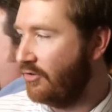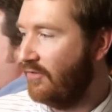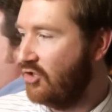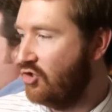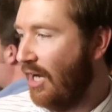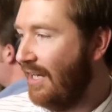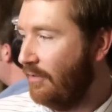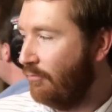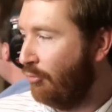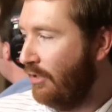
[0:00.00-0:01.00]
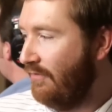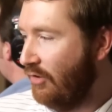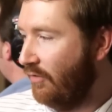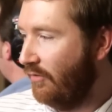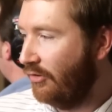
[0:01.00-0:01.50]
So I have a giant
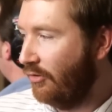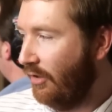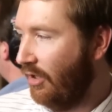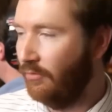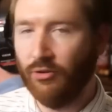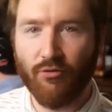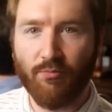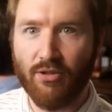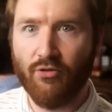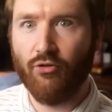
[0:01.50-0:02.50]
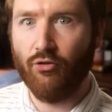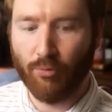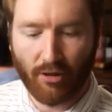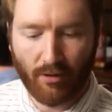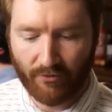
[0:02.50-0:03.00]
preview of what's going on, which has been
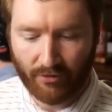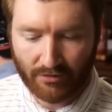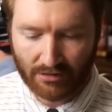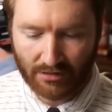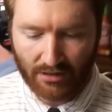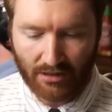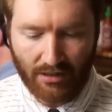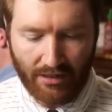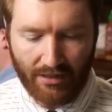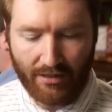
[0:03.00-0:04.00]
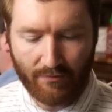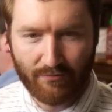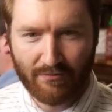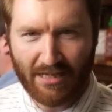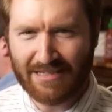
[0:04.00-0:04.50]
super helpful.
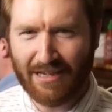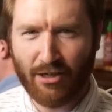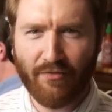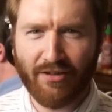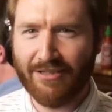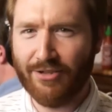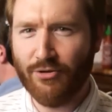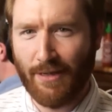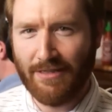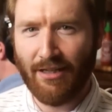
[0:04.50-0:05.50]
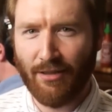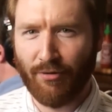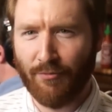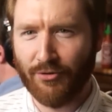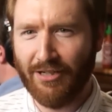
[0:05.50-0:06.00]
It's not often I get to use my
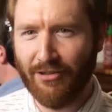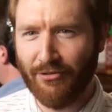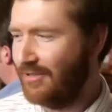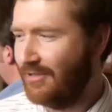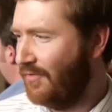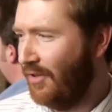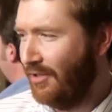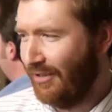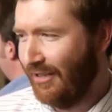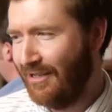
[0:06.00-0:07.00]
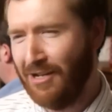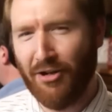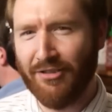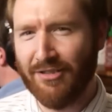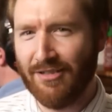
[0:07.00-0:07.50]
teleprompter either. This is fun to like get
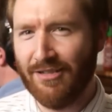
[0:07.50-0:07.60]
all this